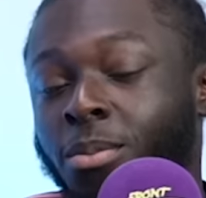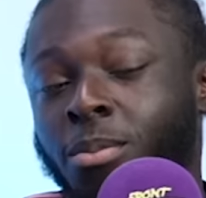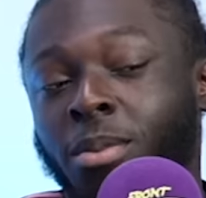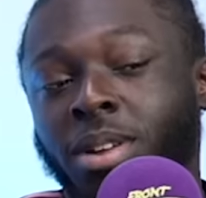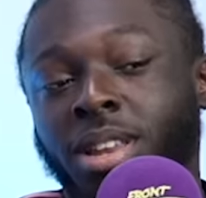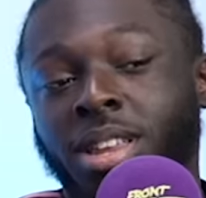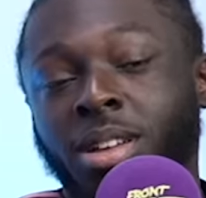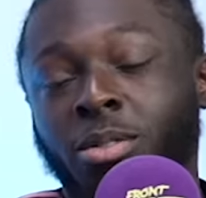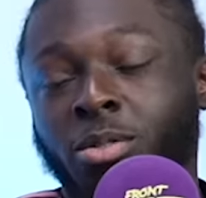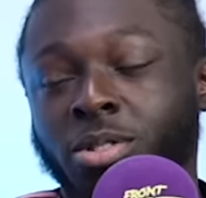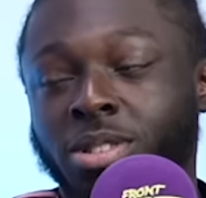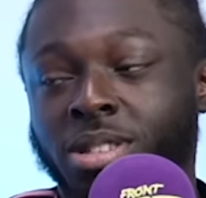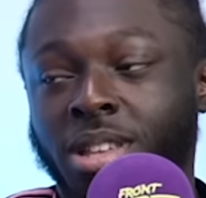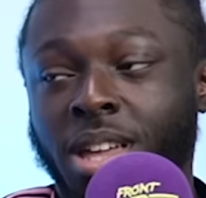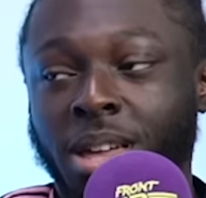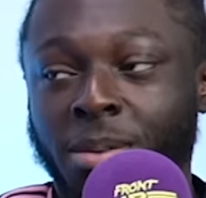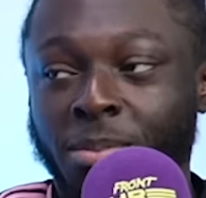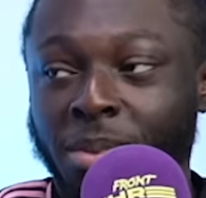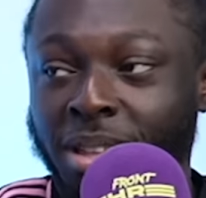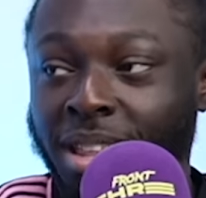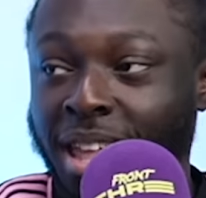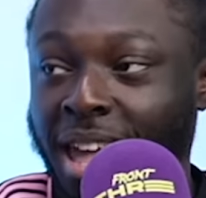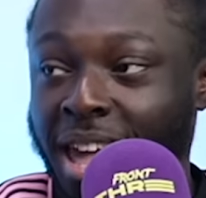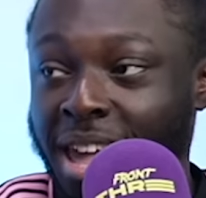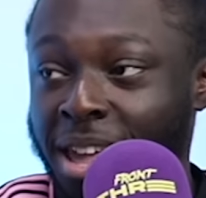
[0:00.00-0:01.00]
when he was
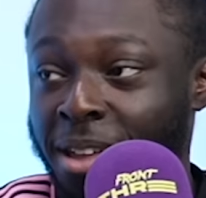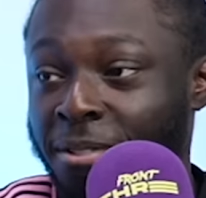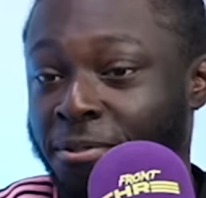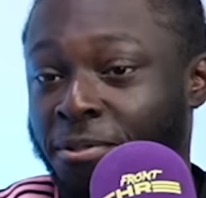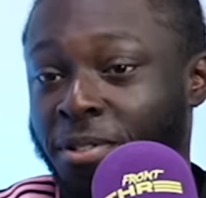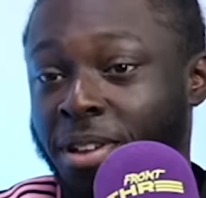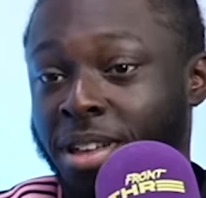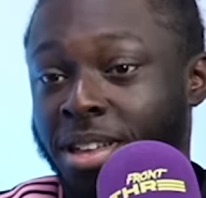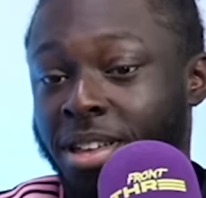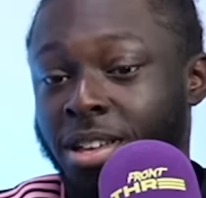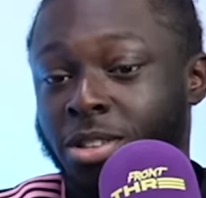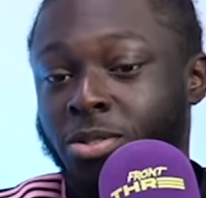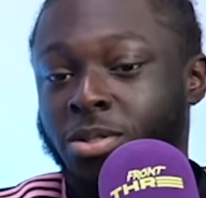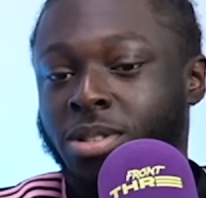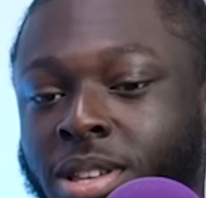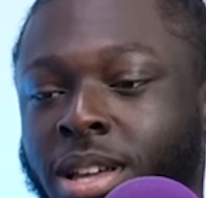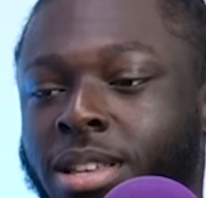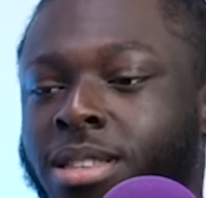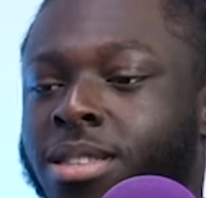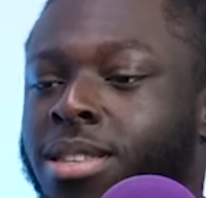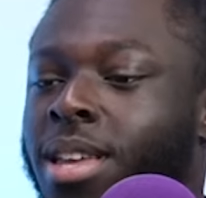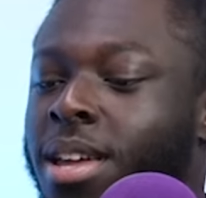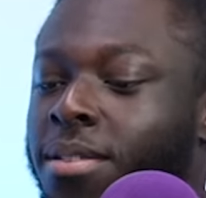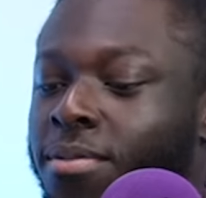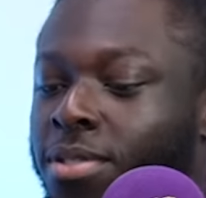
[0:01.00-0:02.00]
naming eight things, he
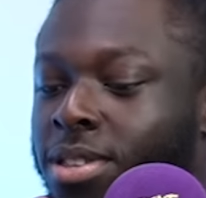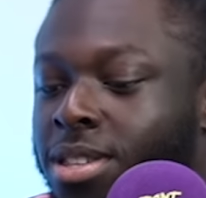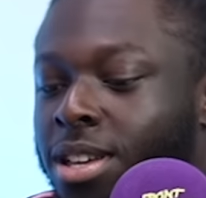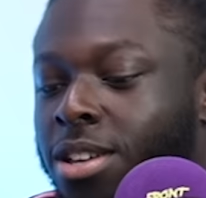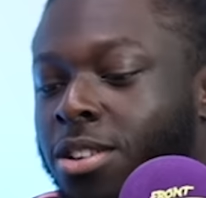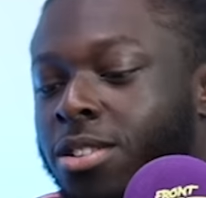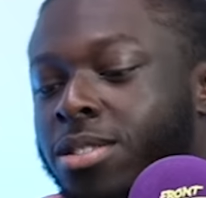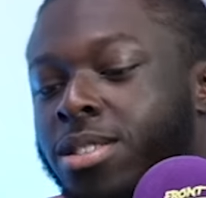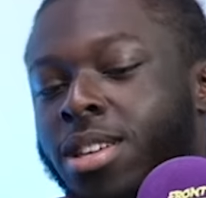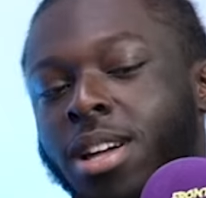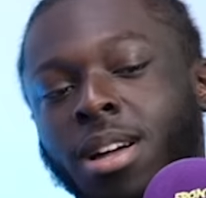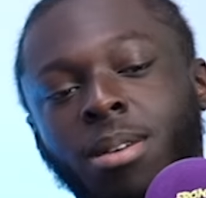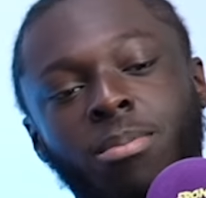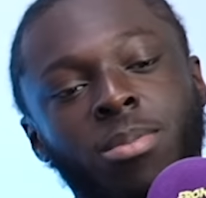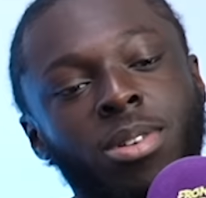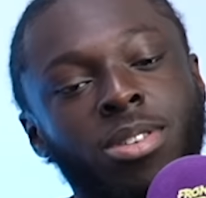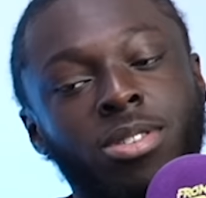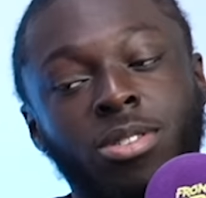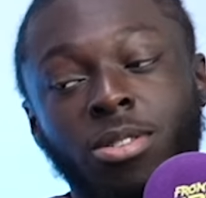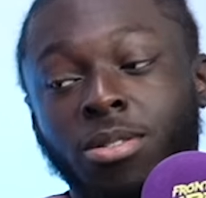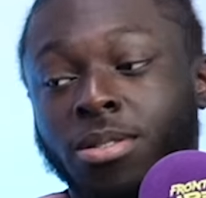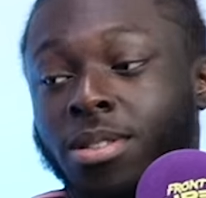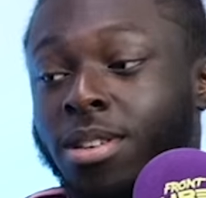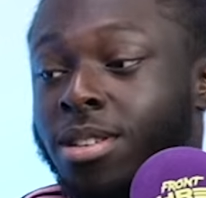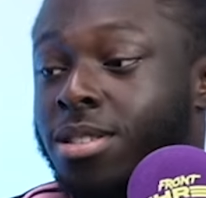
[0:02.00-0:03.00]
said, David, take your time, let's
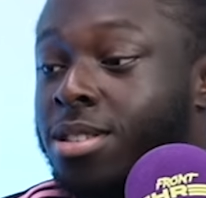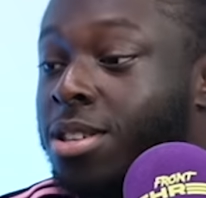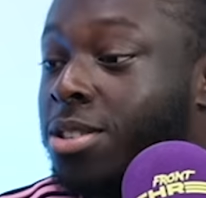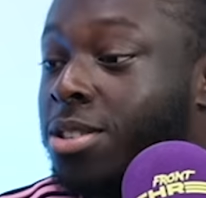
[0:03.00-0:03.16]
do this,